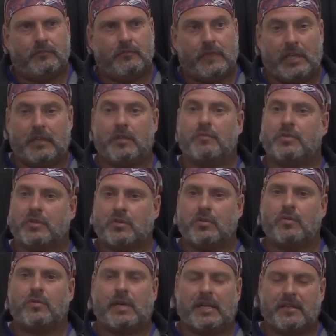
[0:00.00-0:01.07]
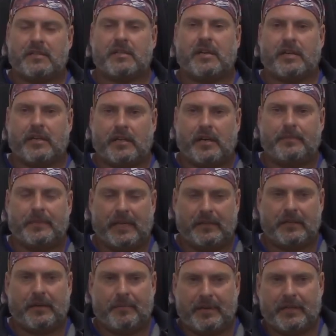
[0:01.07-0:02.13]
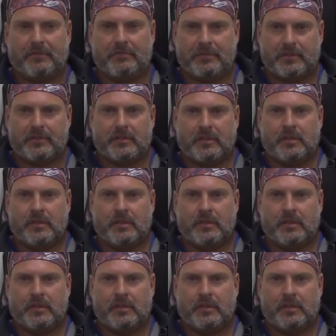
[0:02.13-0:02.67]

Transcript: it. And it was cool, I could suck it up. That, I mean, it was,